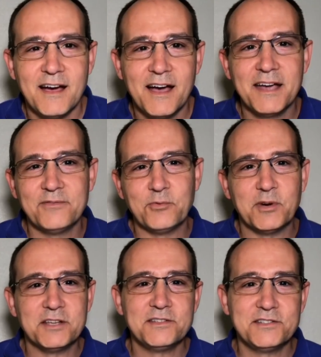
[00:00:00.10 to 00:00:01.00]
Hi
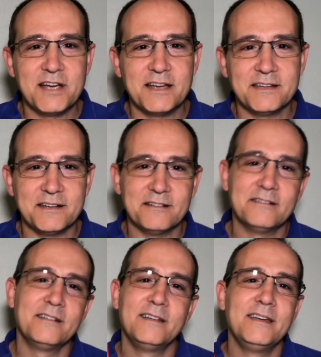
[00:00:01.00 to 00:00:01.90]
everyone, John here.
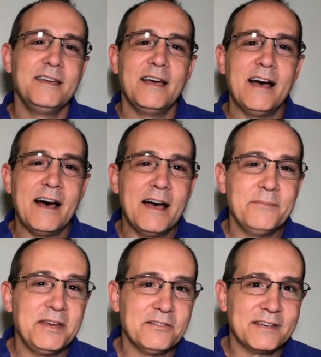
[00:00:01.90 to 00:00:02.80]
I'm
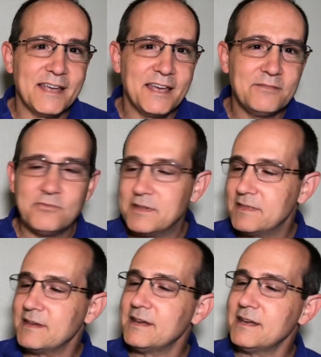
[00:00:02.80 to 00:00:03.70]
here again
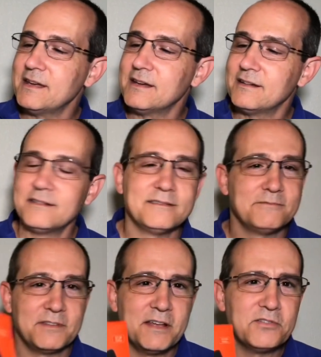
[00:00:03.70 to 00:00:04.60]
with
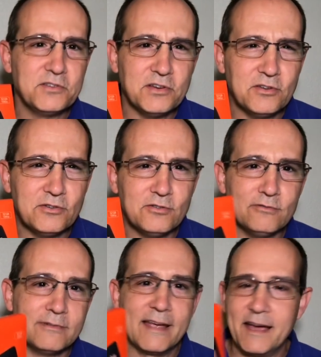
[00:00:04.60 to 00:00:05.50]
another
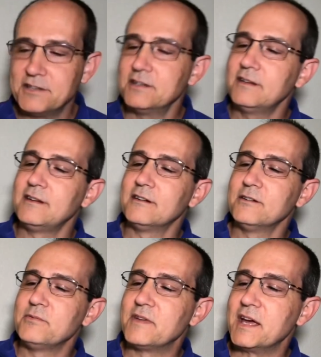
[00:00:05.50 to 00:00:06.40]
new gadget
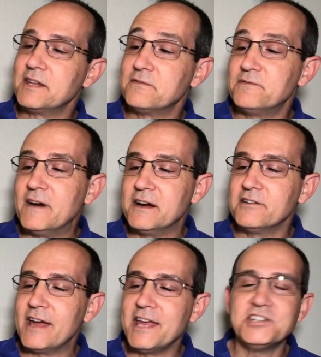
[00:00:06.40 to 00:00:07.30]
here. We've got the
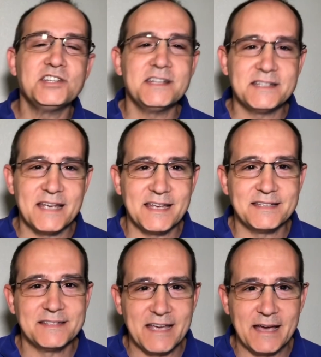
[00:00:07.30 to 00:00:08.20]
Fire
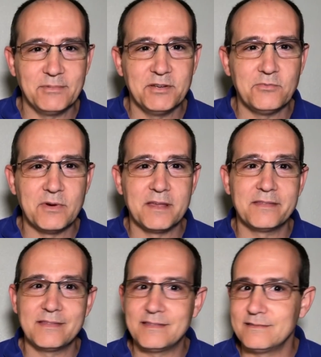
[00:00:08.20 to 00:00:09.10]
HD10 tablet with,
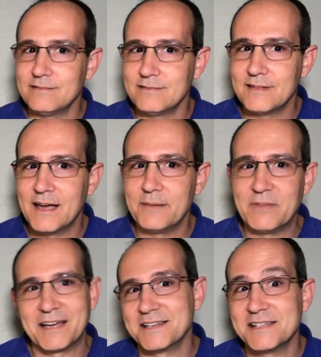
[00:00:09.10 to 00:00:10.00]
I'm
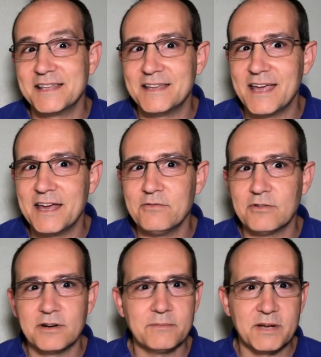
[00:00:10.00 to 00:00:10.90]
not going to say the A
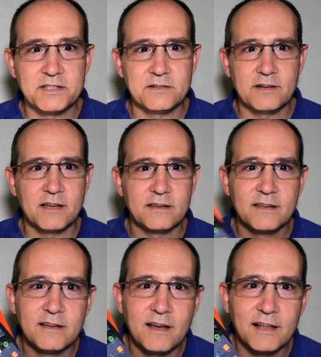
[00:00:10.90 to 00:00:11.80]
word, it might turn on.
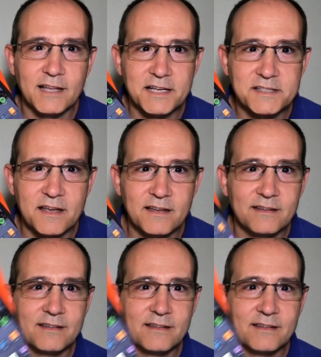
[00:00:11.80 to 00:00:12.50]
Alexa?